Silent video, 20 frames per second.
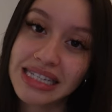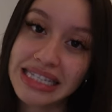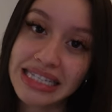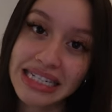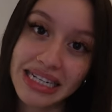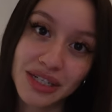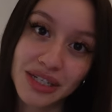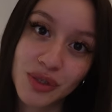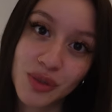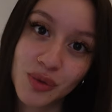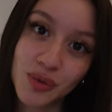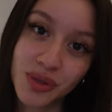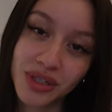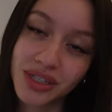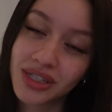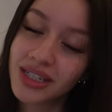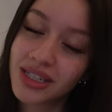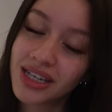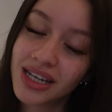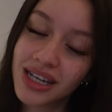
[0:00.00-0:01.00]
in the next
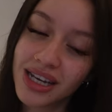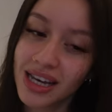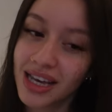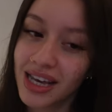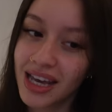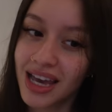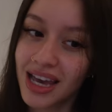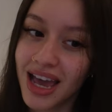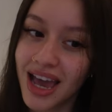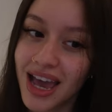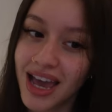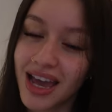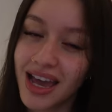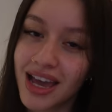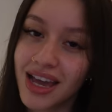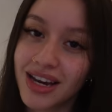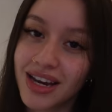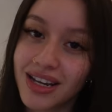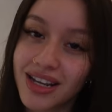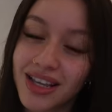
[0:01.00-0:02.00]
one.
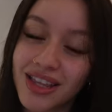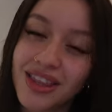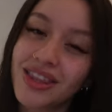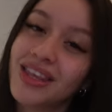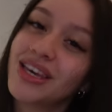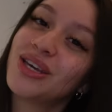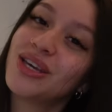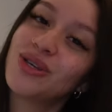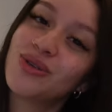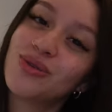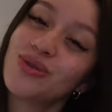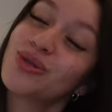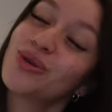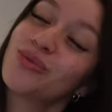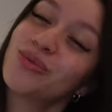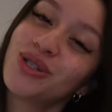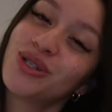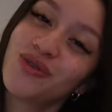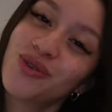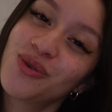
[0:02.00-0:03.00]
And thank you so
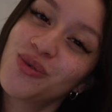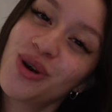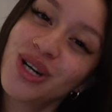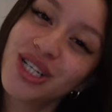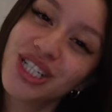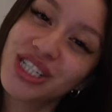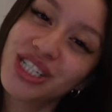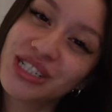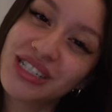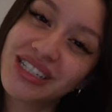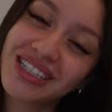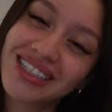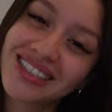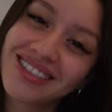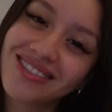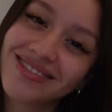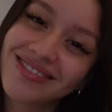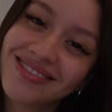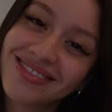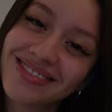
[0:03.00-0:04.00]
much for watching.